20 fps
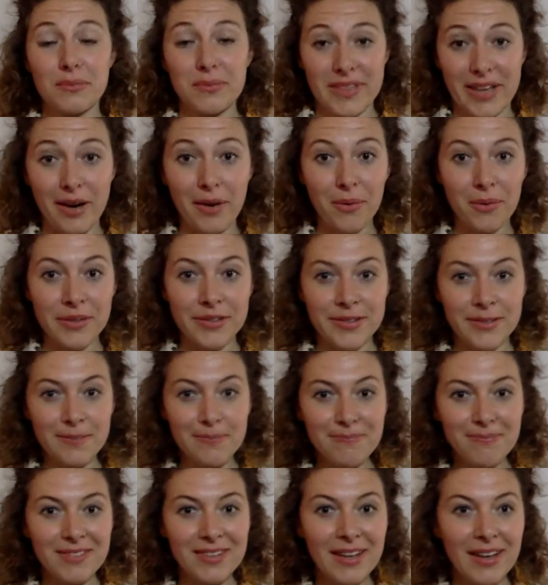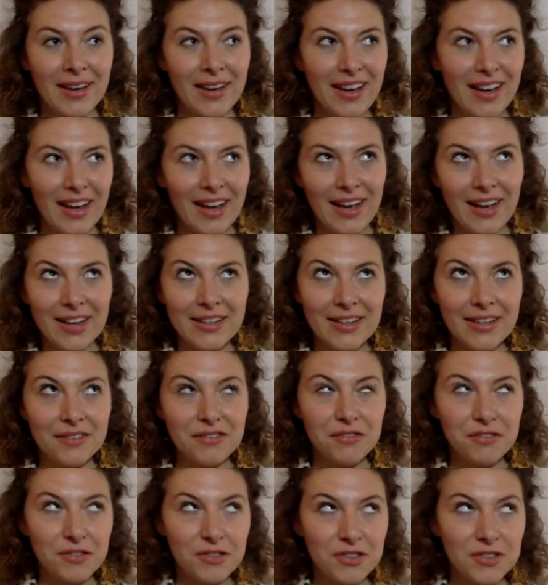Taoism, and I
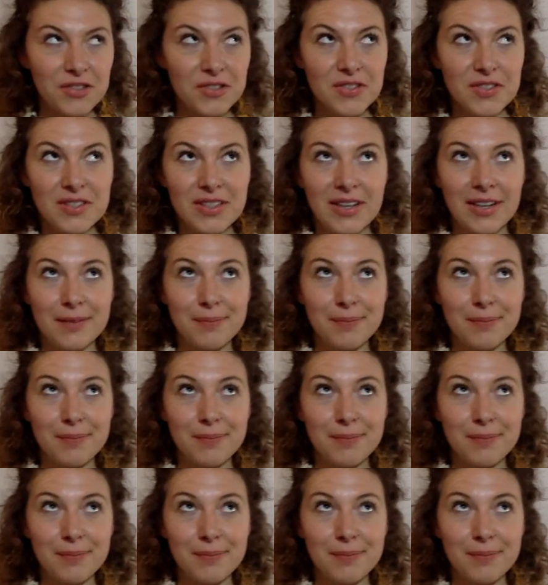first